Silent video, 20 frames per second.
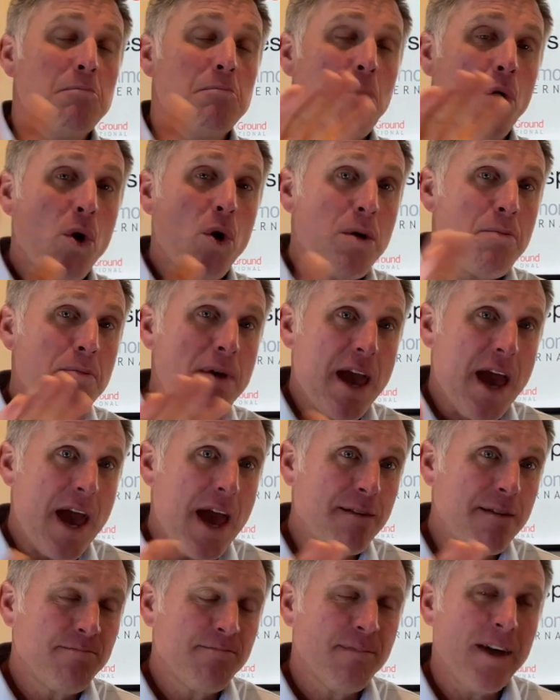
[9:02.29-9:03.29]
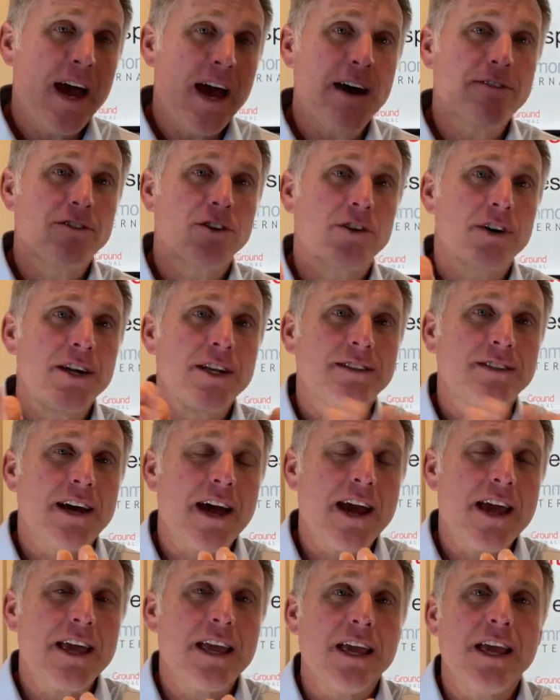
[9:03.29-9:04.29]
muy bien. Have a great
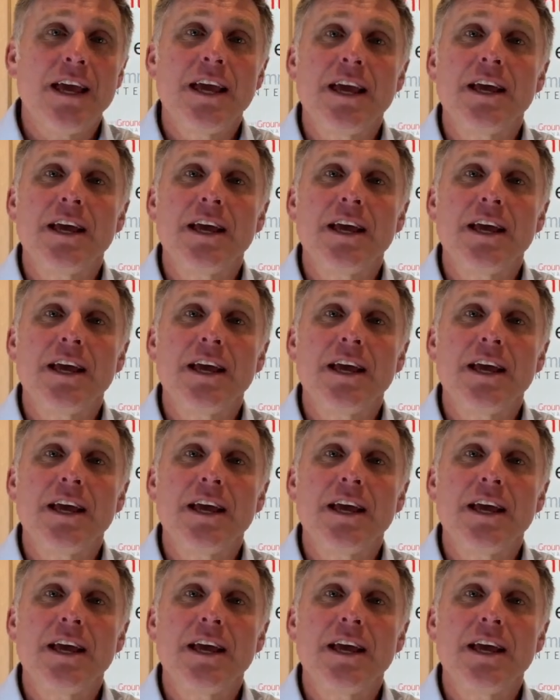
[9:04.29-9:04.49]
day y